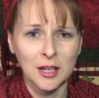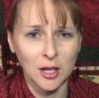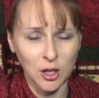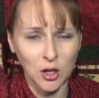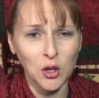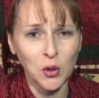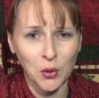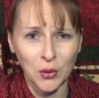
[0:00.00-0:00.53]

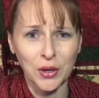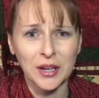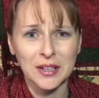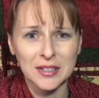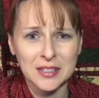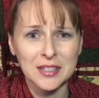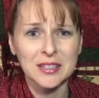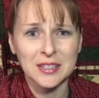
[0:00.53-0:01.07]

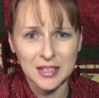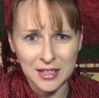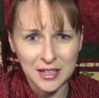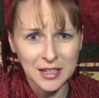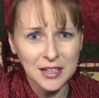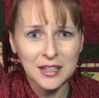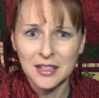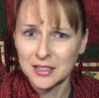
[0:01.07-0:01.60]
glorious
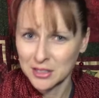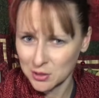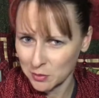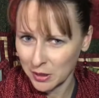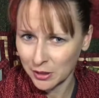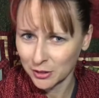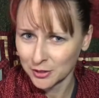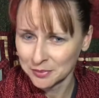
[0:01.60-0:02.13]
dickie and
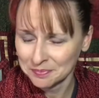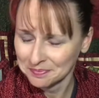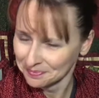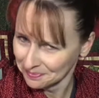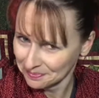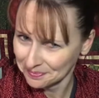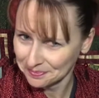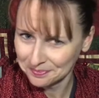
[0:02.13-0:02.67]
sweater?
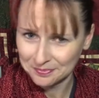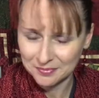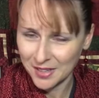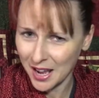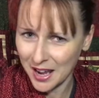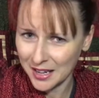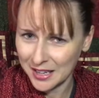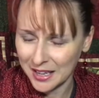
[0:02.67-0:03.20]

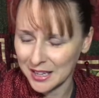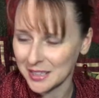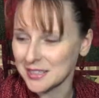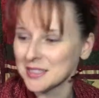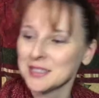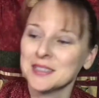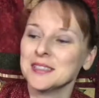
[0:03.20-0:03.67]
I can't.